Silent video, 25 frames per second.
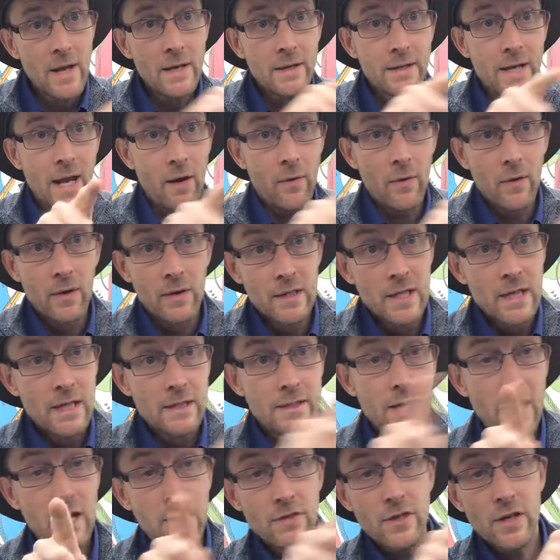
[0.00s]
Now,
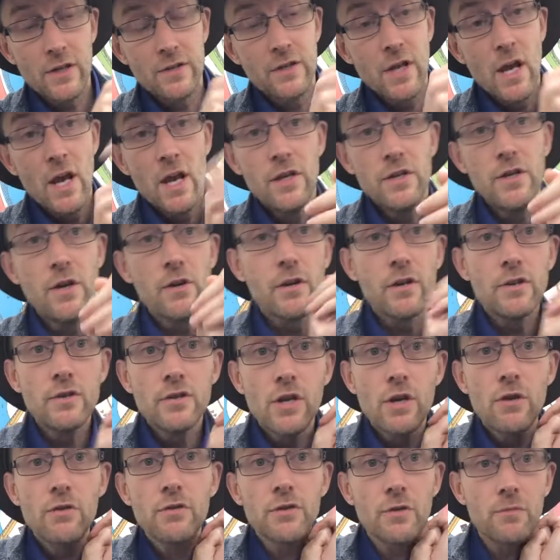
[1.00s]
teachers, you can
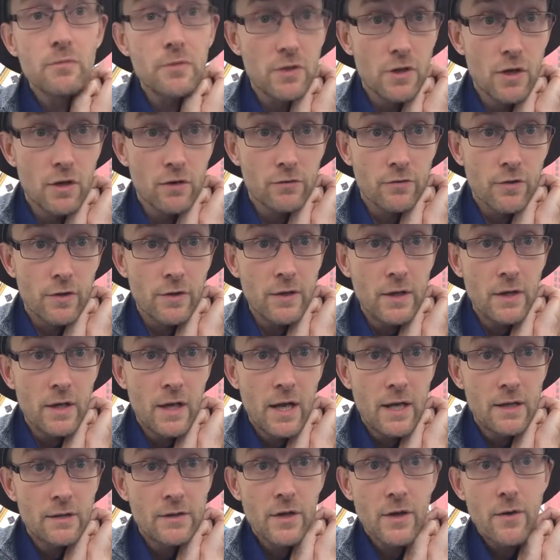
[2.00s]
choose some children
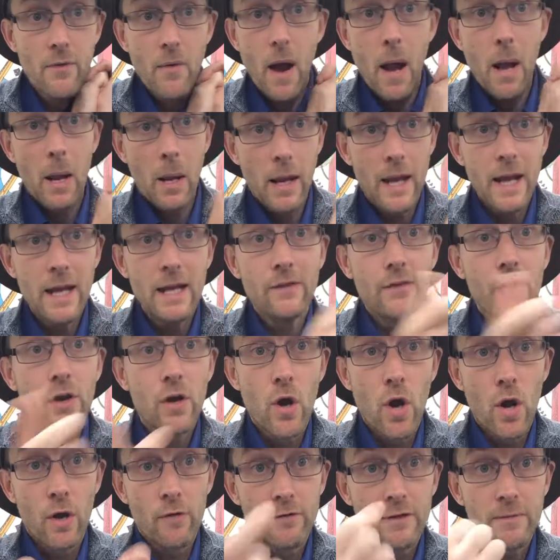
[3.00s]
to lead the
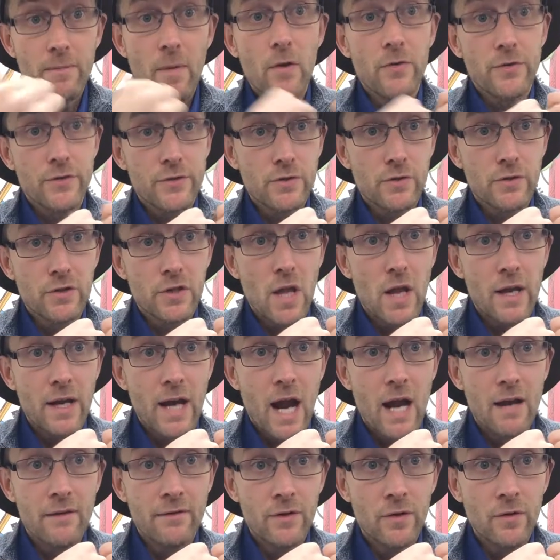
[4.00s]
call and response, just like
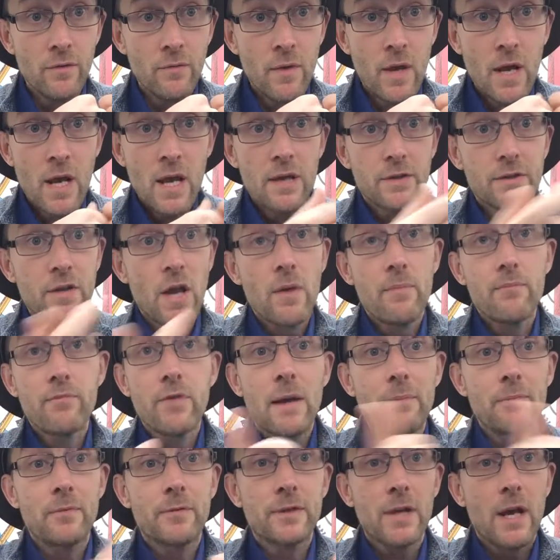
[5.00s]
I've done. So
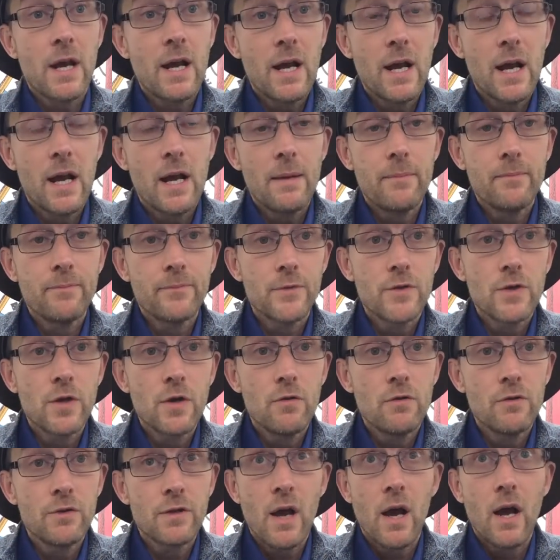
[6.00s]
perhaps
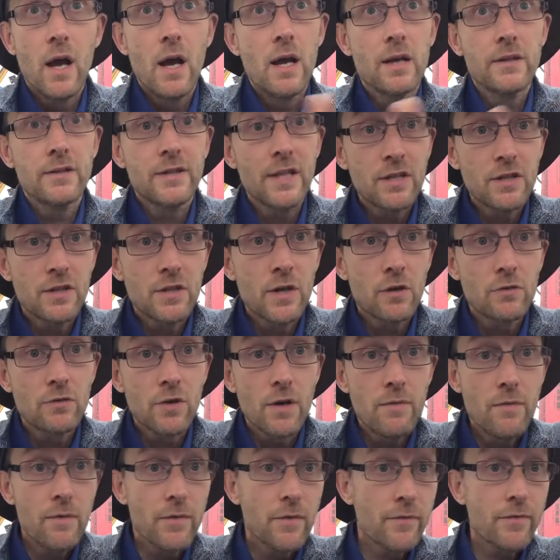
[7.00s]
choose 6
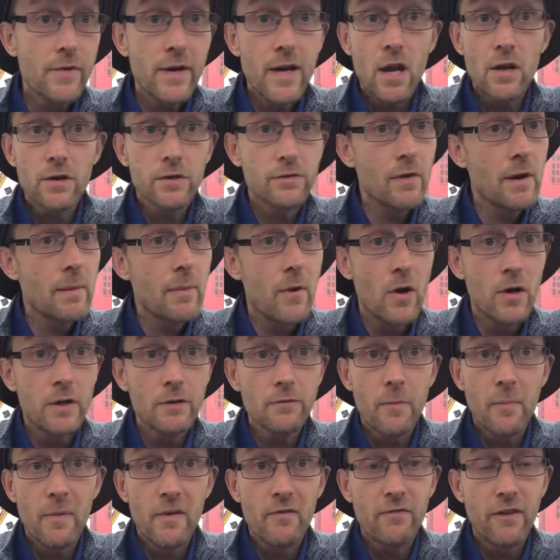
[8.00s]
children, 3 girls, 3 boys
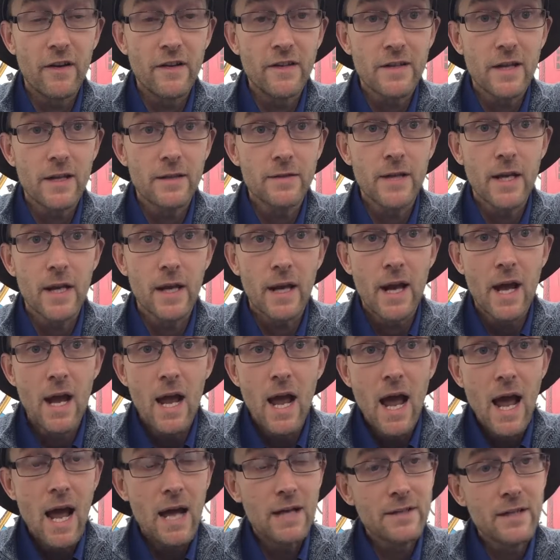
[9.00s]
would be fantastic.
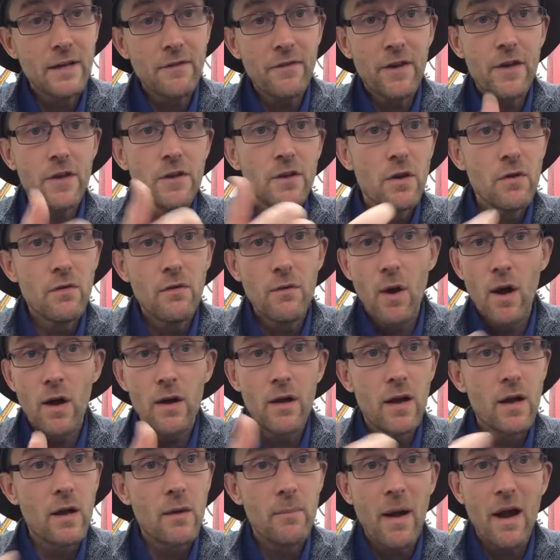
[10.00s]
See if they can do
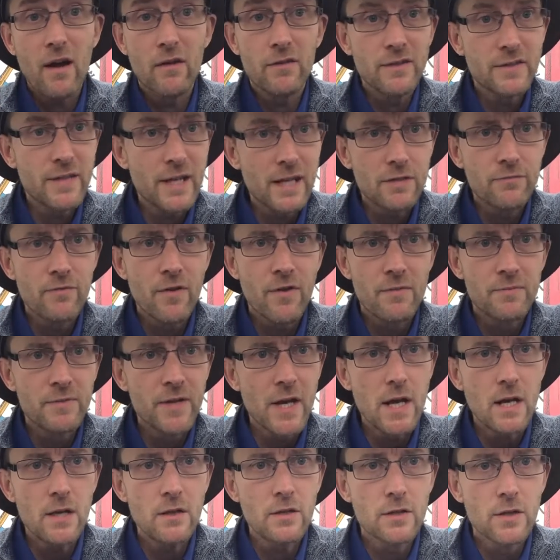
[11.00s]
about 6 rhythms
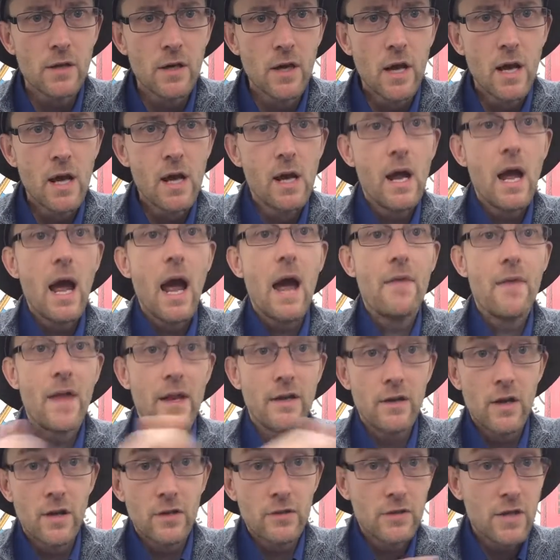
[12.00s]
each, and
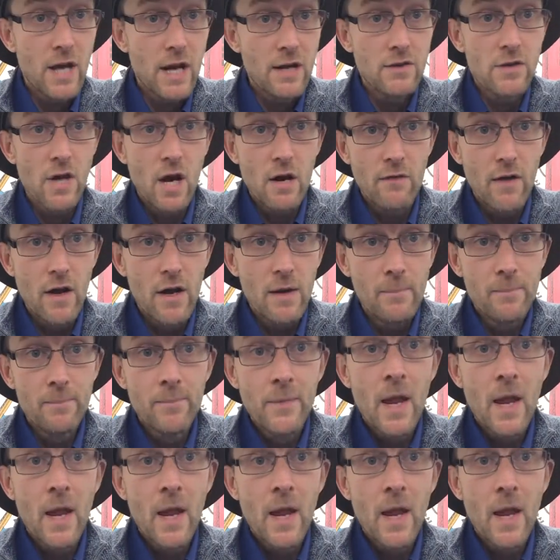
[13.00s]
then change over.